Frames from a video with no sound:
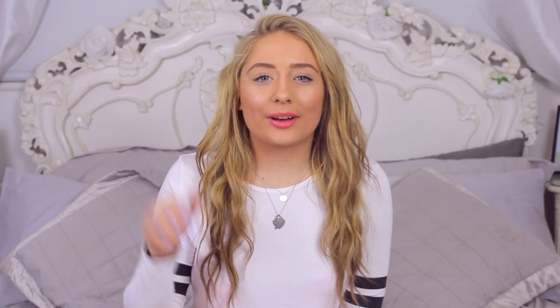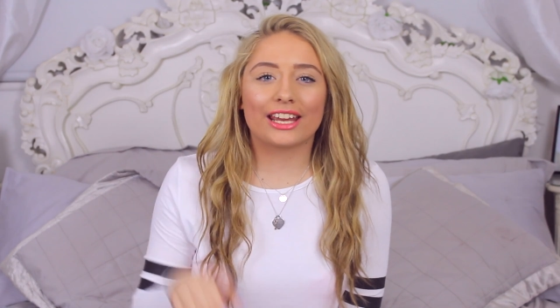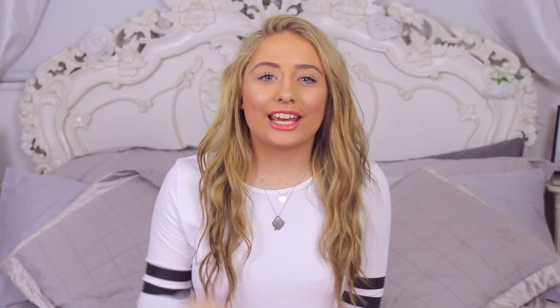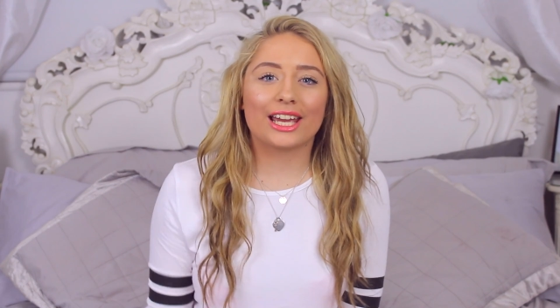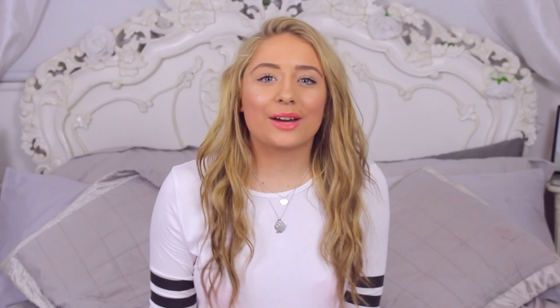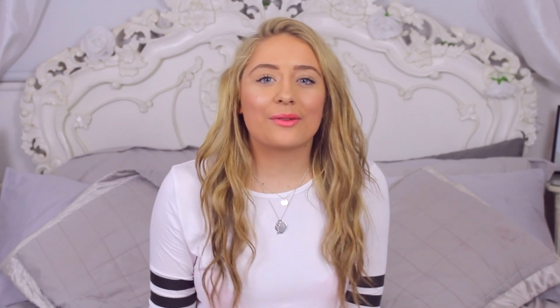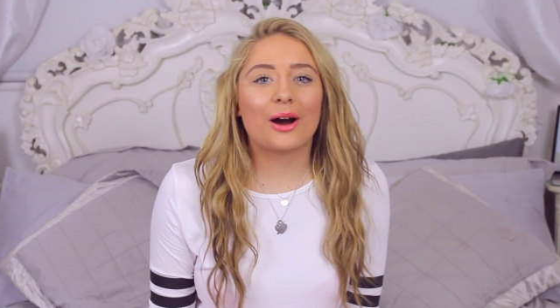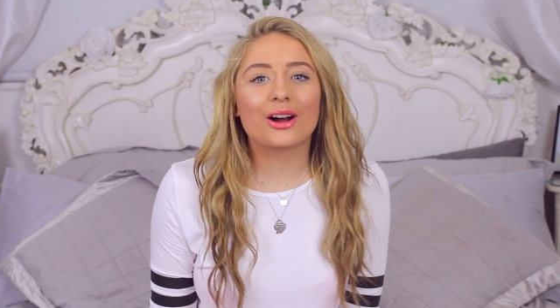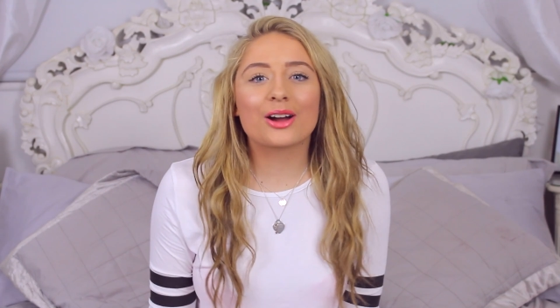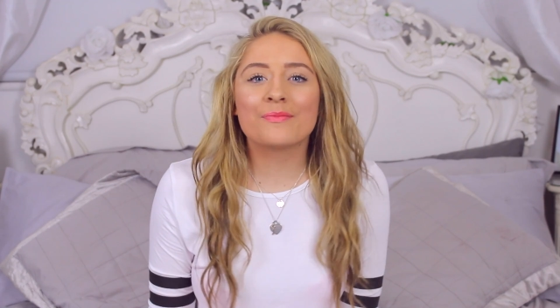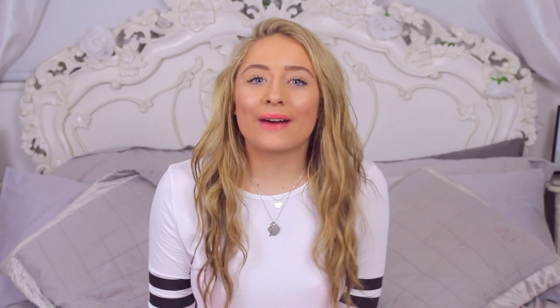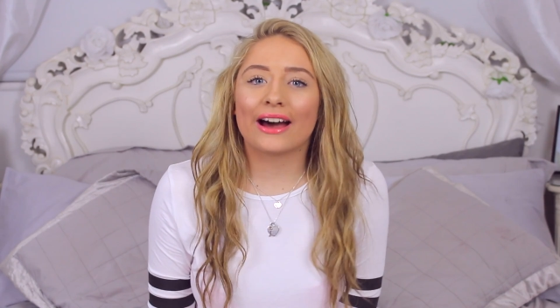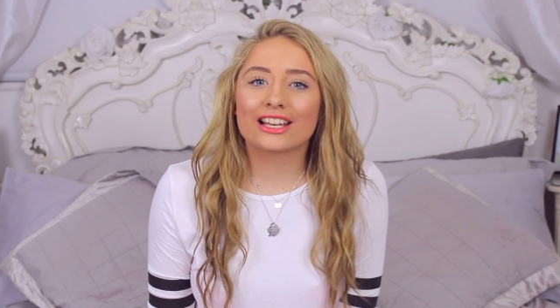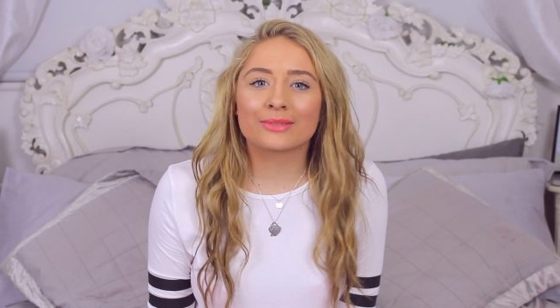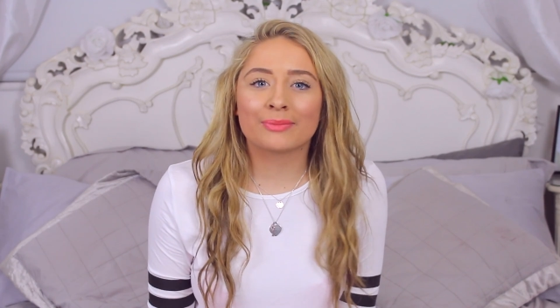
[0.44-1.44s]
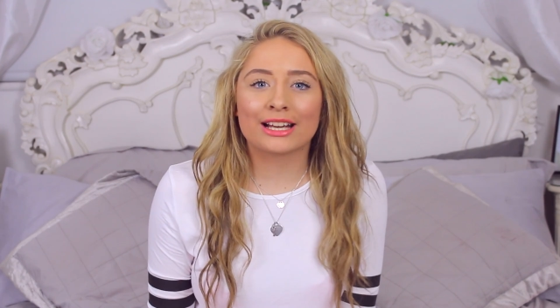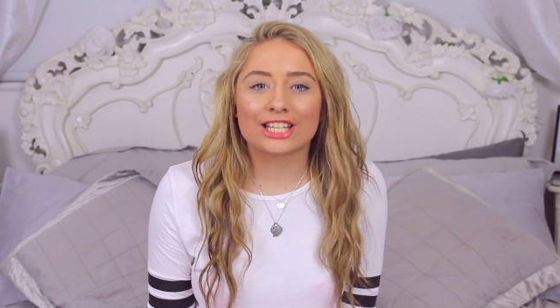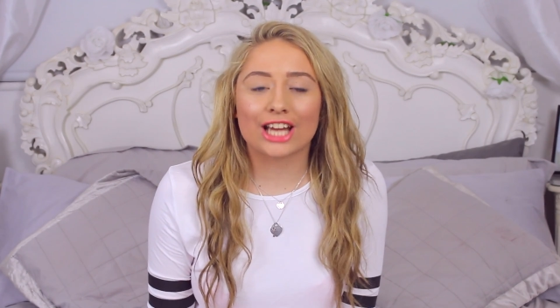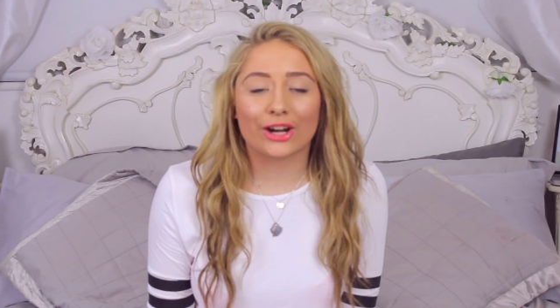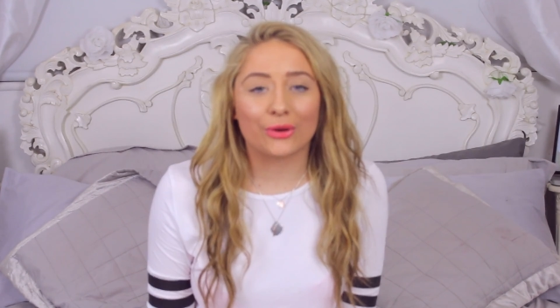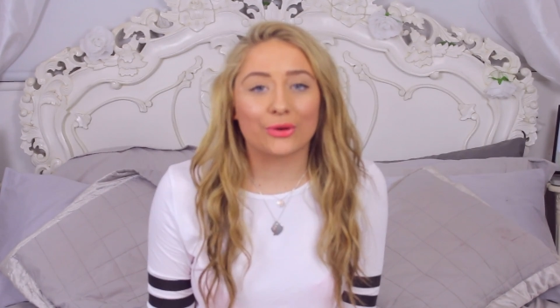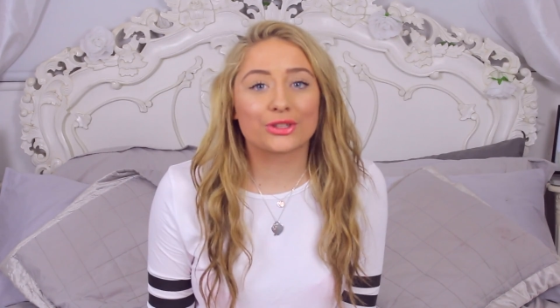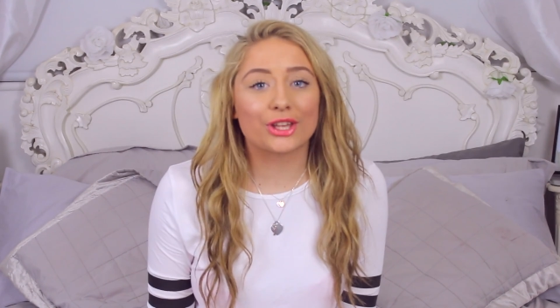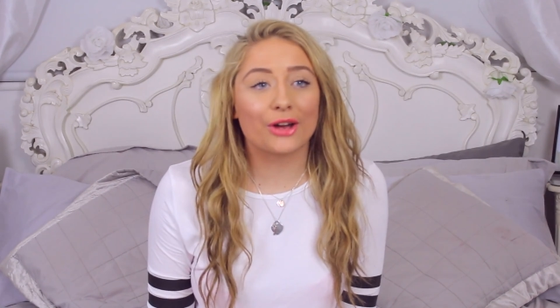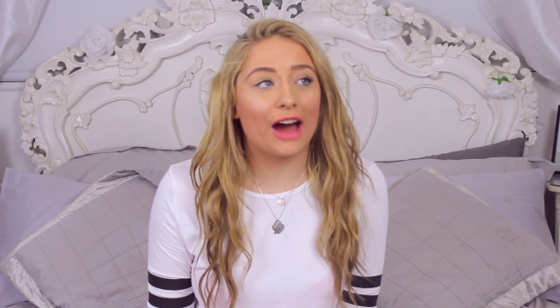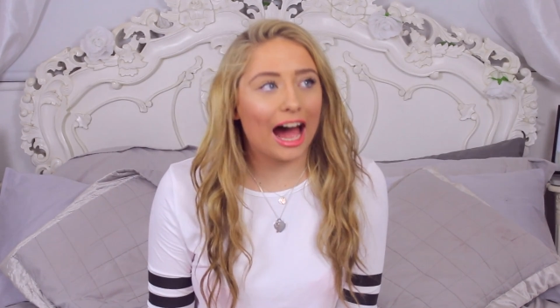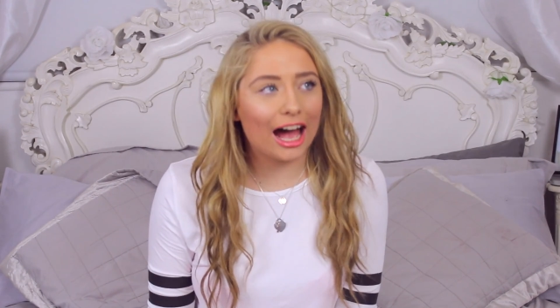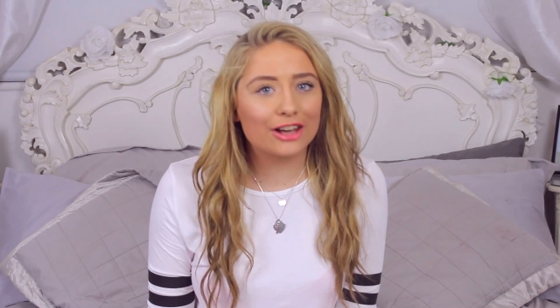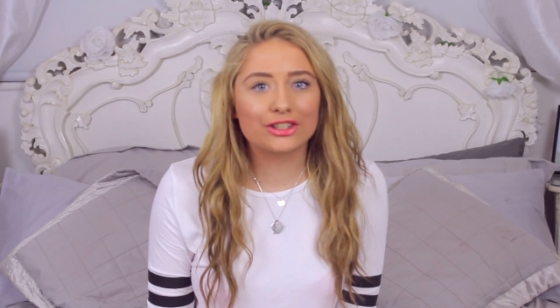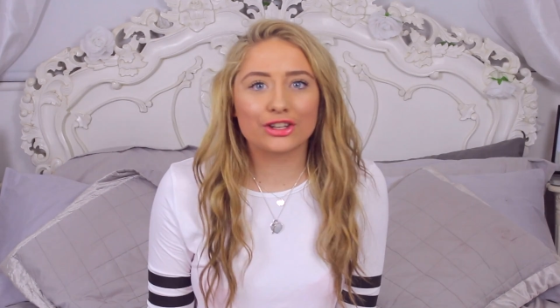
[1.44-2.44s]
everybody, welcome back to my channel. So
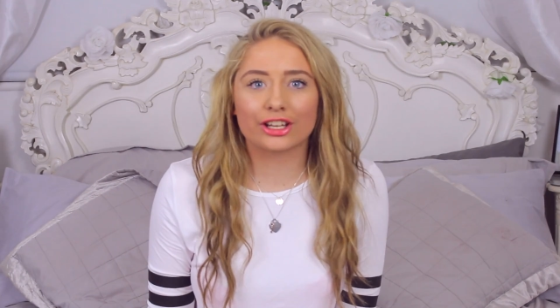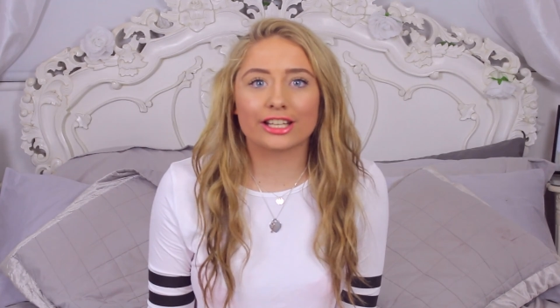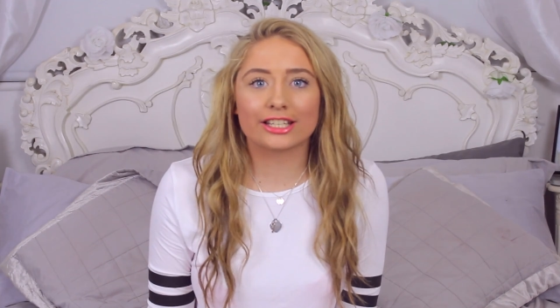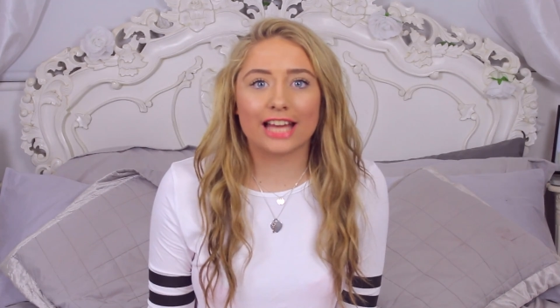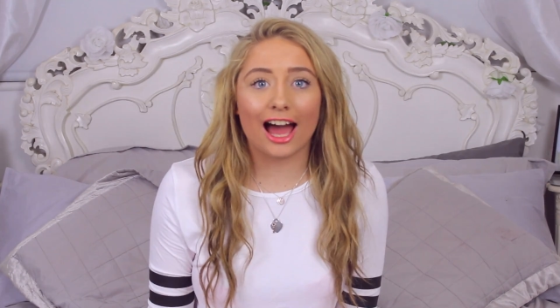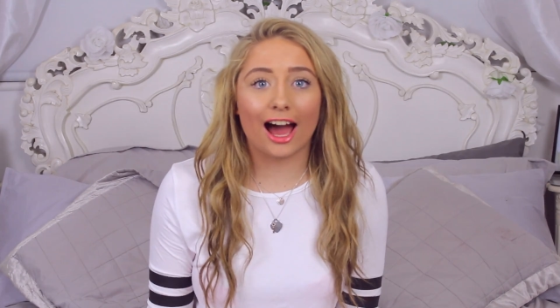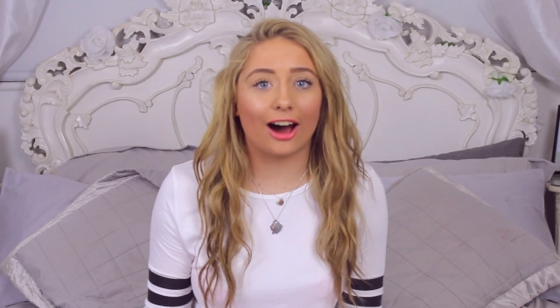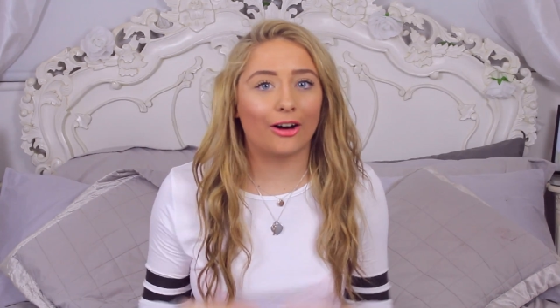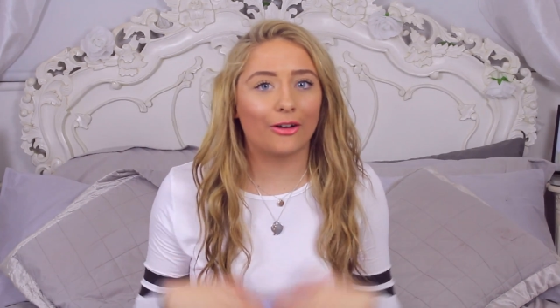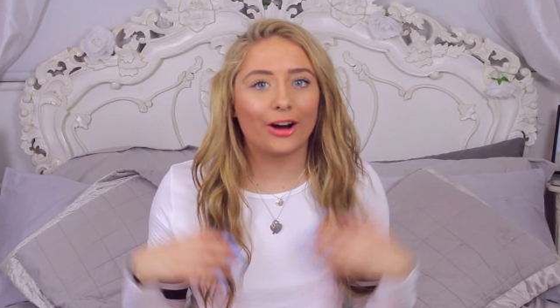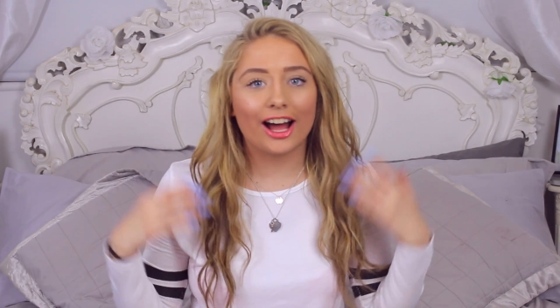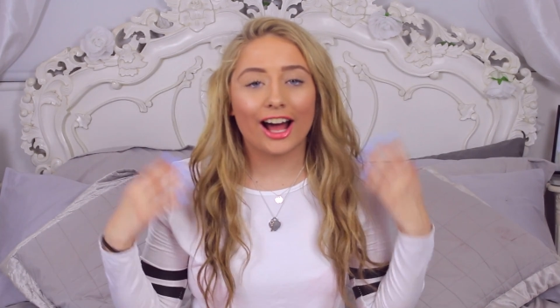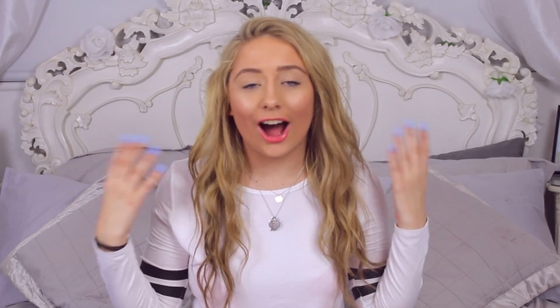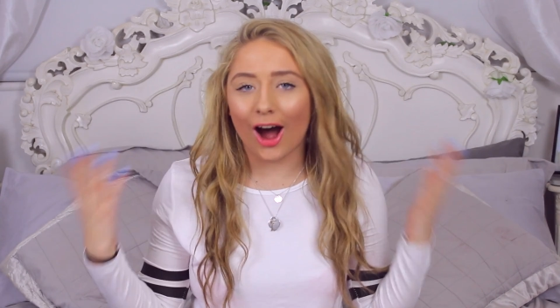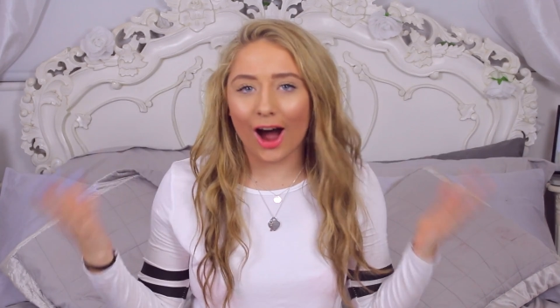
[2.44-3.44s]
as you can tell,